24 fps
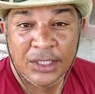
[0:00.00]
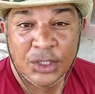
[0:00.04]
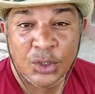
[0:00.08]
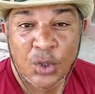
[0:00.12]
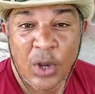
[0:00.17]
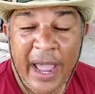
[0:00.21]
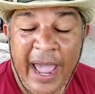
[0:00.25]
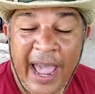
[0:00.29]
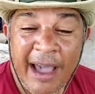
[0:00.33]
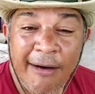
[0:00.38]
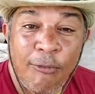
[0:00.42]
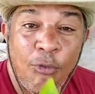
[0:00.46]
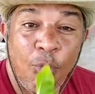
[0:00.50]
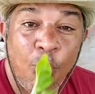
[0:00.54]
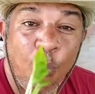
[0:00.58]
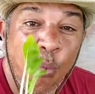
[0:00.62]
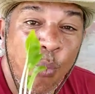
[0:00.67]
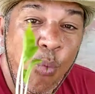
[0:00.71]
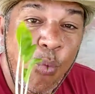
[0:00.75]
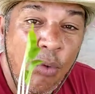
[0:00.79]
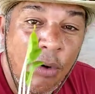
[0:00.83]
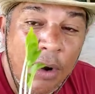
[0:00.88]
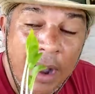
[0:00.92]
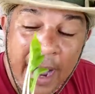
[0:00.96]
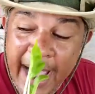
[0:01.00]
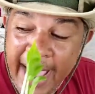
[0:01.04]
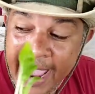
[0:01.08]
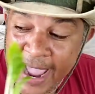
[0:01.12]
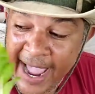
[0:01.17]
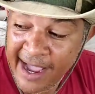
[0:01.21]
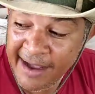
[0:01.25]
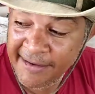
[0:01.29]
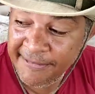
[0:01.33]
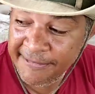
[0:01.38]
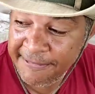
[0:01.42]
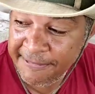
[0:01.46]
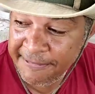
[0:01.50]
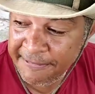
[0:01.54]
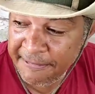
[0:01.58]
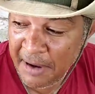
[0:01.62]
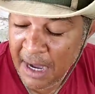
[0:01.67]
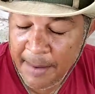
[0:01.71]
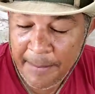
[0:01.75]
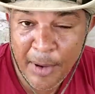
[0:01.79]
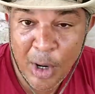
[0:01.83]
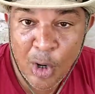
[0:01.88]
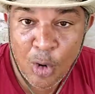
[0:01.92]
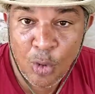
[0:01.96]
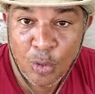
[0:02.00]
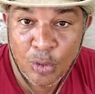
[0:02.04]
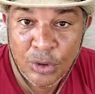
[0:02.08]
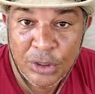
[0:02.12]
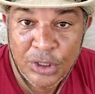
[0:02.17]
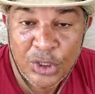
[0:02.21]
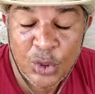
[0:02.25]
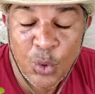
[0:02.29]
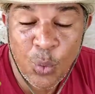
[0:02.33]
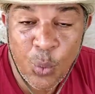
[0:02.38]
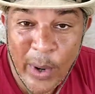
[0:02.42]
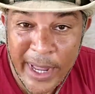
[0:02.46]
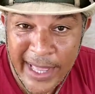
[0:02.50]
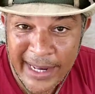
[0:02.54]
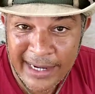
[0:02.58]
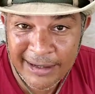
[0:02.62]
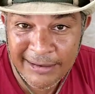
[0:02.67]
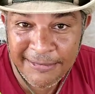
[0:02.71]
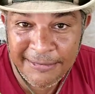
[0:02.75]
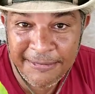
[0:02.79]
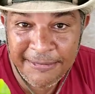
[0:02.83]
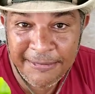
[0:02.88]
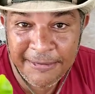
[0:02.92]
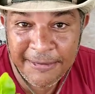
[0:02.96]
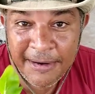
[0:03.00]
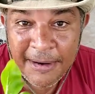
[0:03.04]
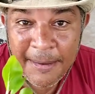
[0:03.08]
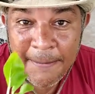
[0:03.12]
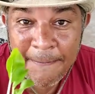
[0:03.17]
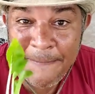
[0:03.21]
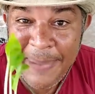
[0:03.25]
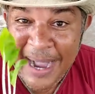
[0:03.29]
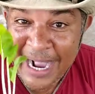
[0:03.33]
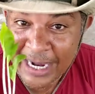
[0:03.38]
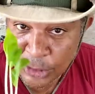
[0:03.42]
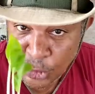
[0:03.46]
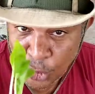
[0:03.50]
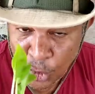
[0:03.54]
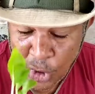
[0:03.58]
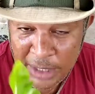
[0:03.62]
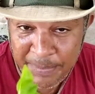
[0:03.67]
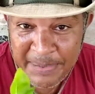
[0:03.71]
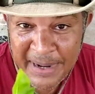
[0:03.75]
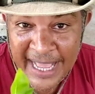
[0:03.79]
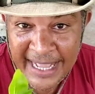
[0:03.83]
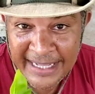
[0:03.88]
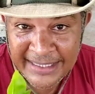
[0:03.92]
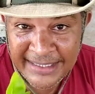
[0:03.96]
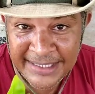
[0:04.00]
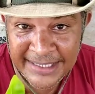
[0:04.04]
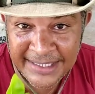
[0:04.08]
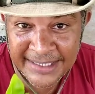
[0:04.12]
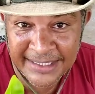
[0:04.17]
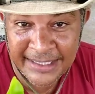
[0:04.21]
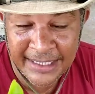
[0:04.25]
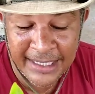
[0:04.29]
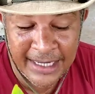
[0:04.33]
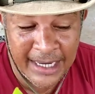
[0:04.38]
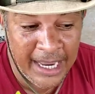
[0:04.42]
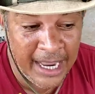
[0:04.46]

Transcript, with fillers: so I have I have about 12 pak choi plants